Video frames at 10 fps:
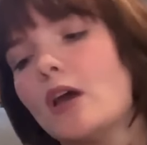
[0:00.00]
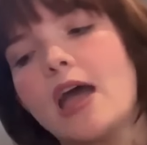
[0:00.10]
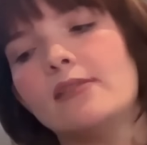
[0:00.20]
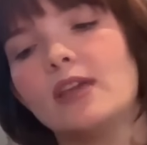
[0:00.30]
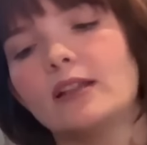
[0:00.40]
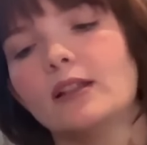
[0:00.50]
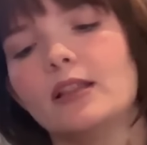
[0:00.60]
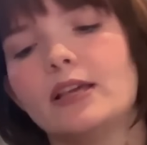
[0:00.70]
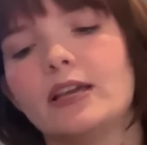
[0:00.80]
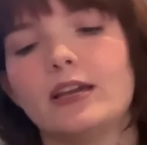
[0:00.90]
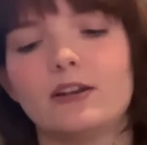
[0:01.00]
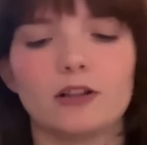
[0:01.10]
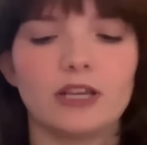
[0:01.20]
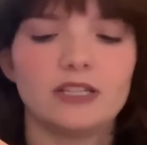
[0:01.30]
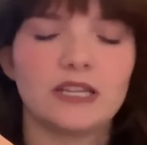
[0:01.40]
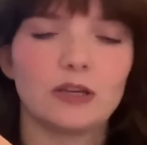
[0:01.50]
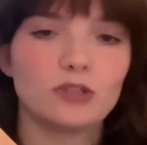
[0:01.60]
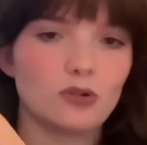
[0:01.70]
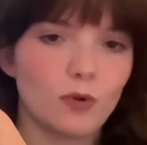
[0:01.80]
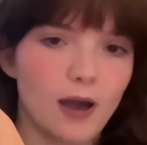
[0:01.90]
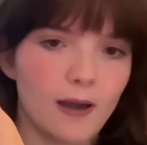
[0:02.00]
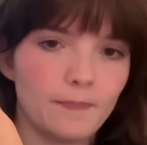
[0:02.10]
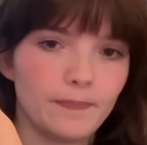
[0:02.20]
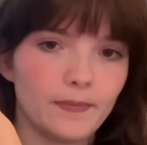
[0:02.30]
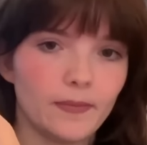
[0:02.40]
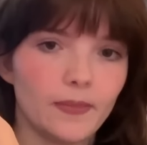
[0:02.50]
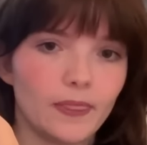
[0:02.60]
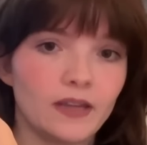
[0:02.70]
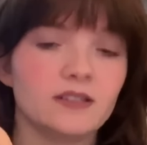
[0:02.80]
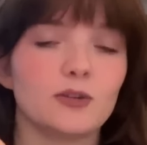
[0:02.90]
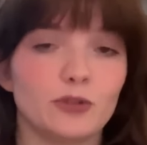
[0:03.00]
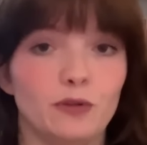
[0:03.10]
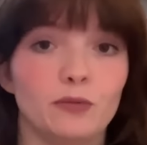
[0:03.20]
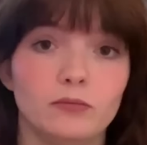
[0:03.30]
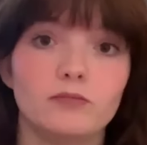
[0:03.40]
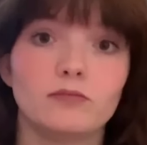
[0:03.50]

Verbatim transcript: and they literally tilt you up until you